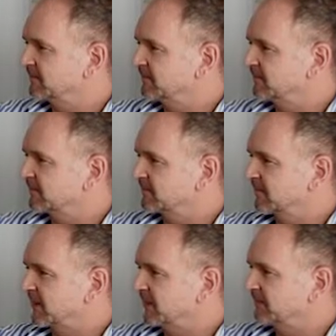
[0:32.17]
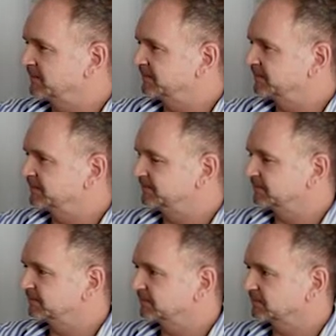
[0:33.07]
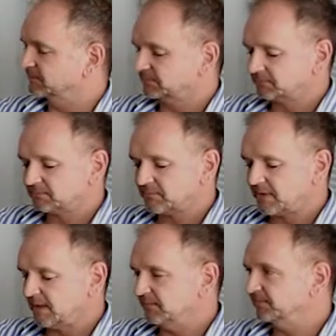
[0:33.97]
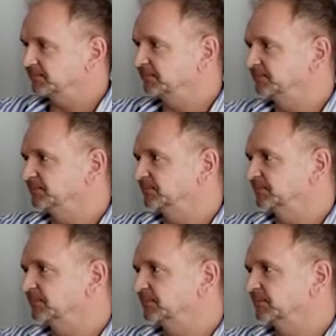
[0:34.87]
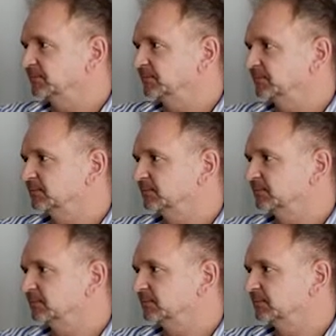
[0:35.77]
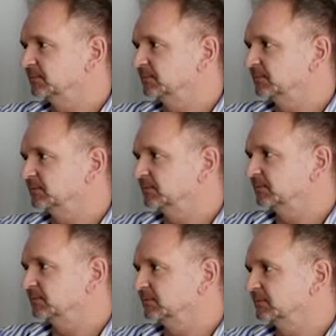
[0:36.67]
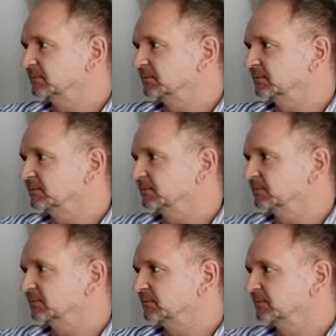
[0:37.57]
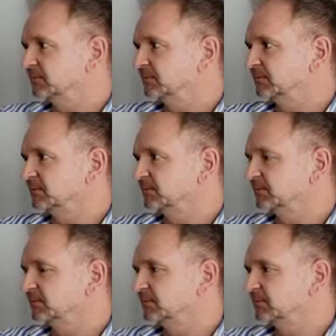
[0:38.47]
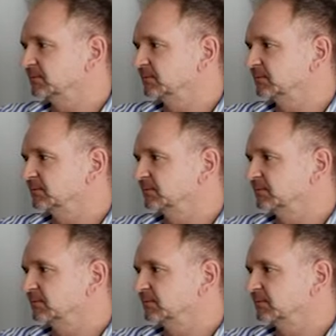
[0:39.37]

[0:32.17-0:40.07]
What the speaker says: [no speech]